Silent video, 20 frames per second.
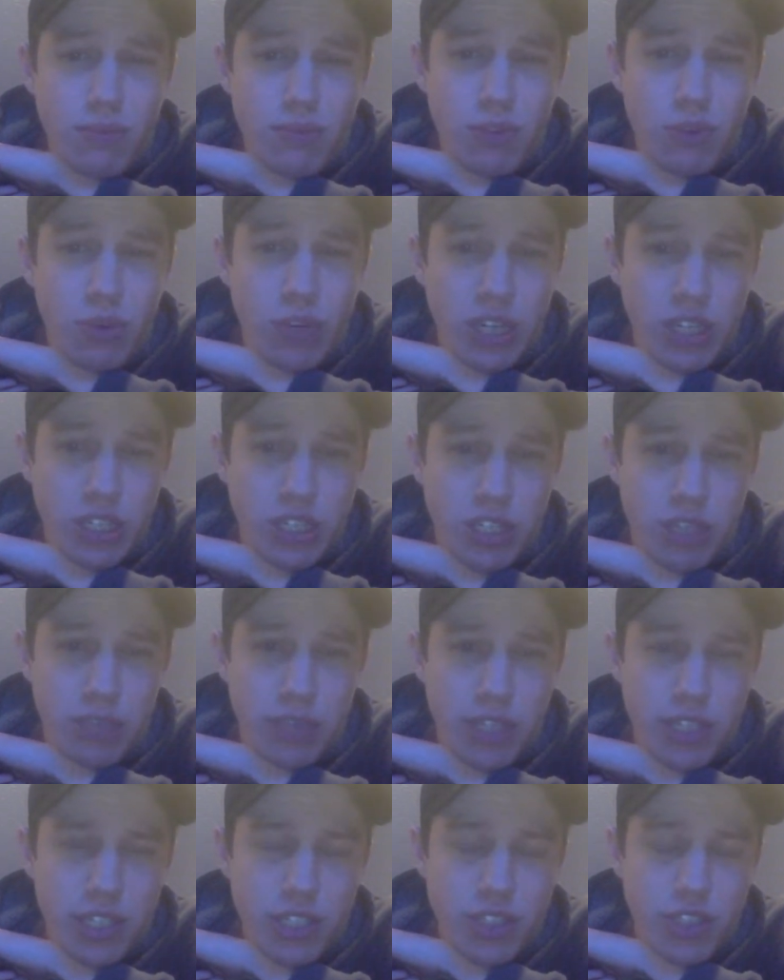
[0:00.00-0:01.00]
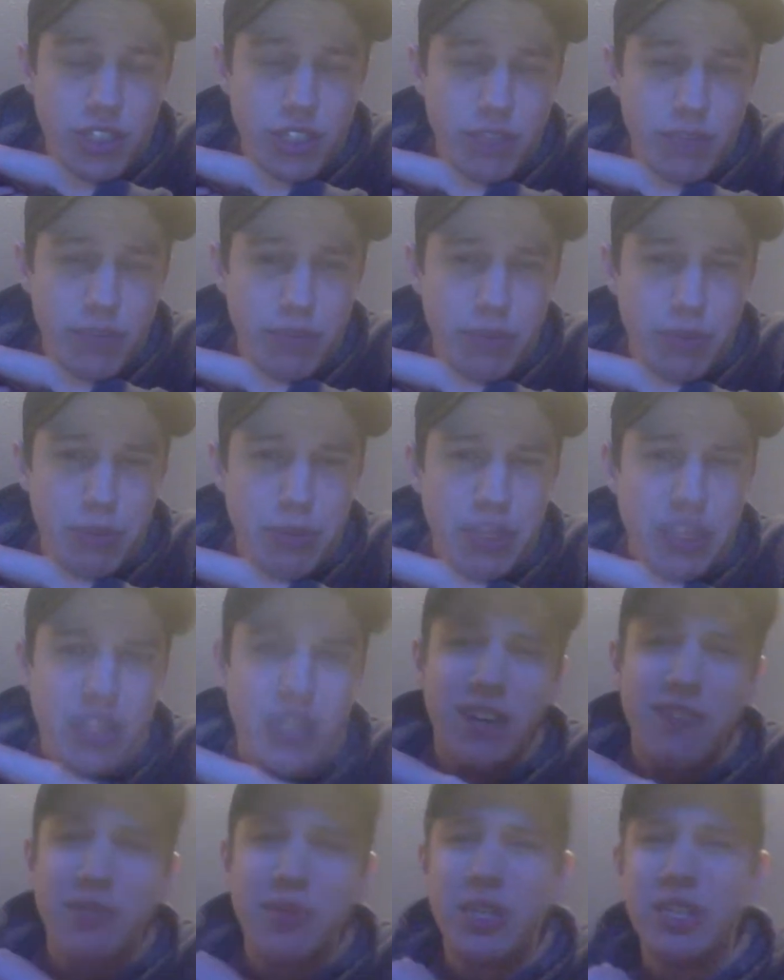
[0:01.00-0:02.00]
the winners could potentially be picked
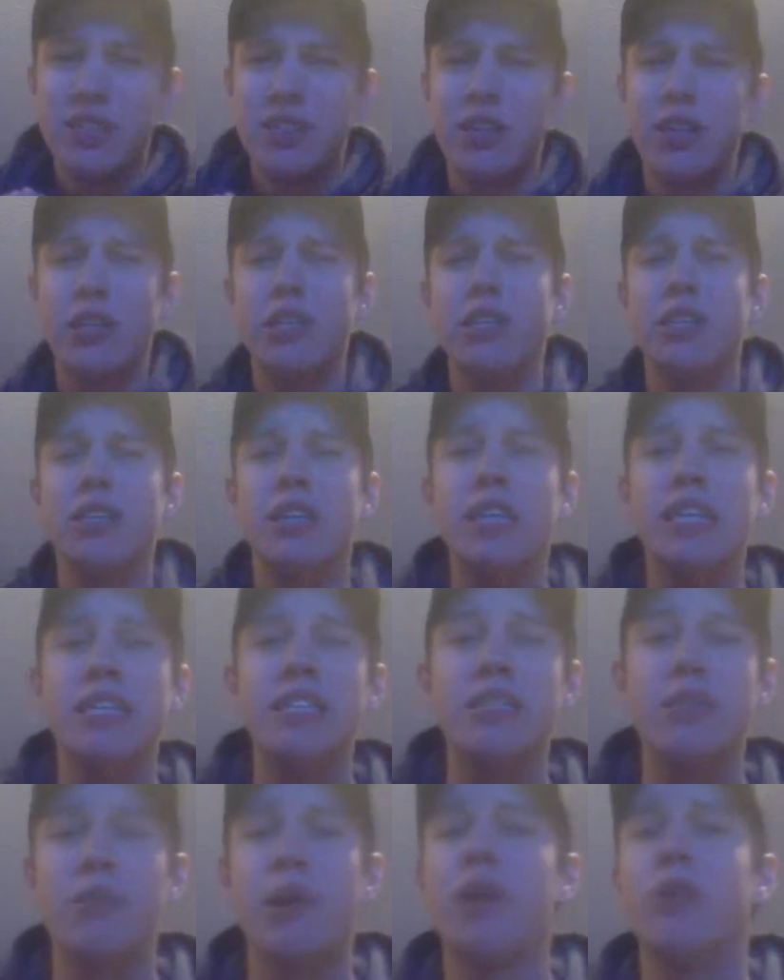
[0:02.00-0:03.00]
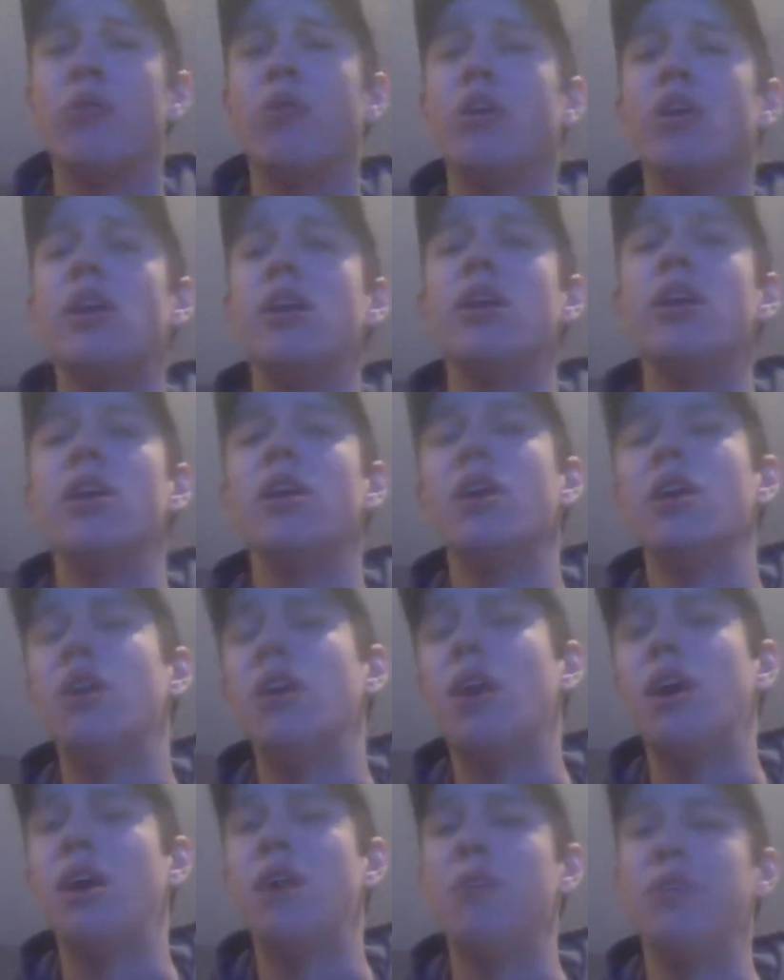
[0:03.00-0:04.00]
off because they're in an easy minority
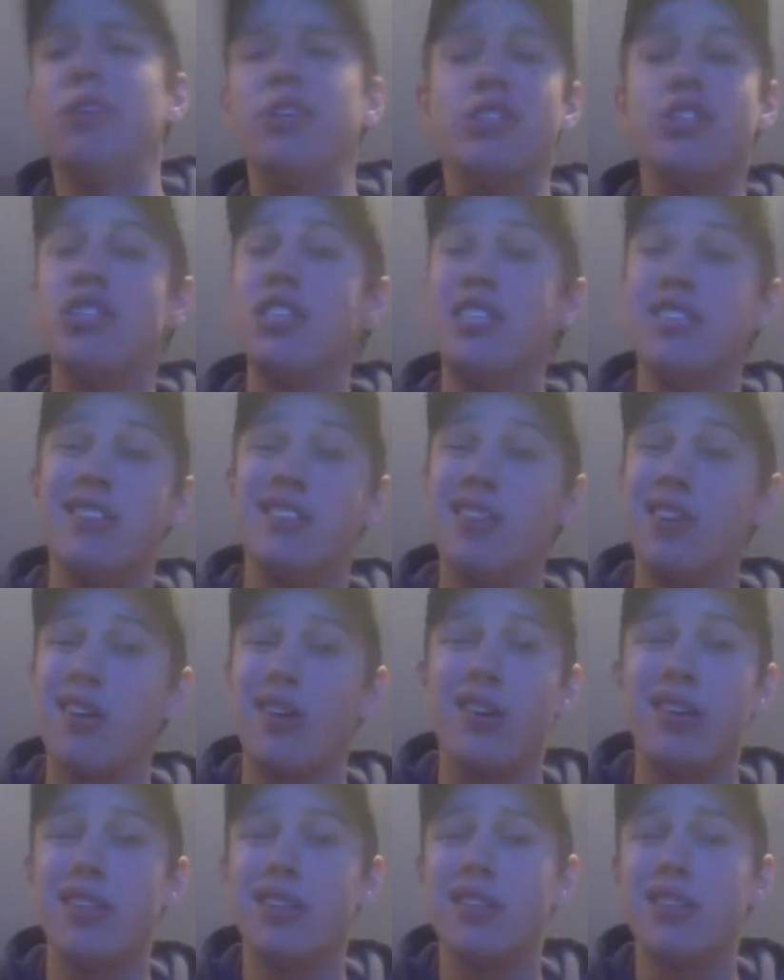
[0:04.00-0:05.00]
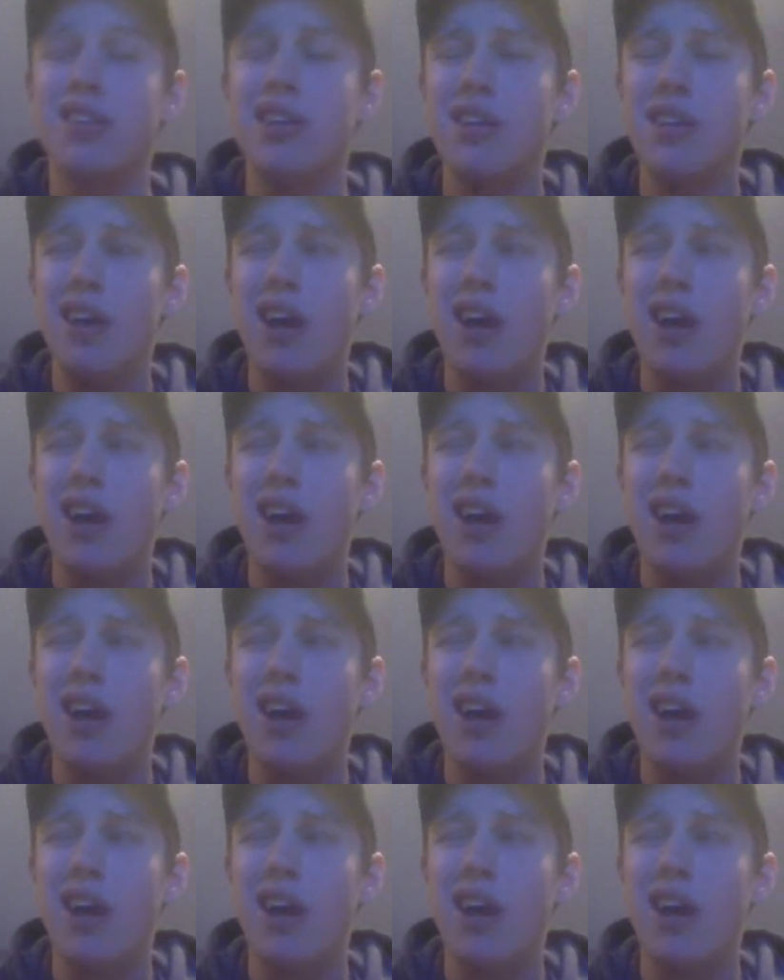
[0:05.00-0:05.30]
and they're just easy targets.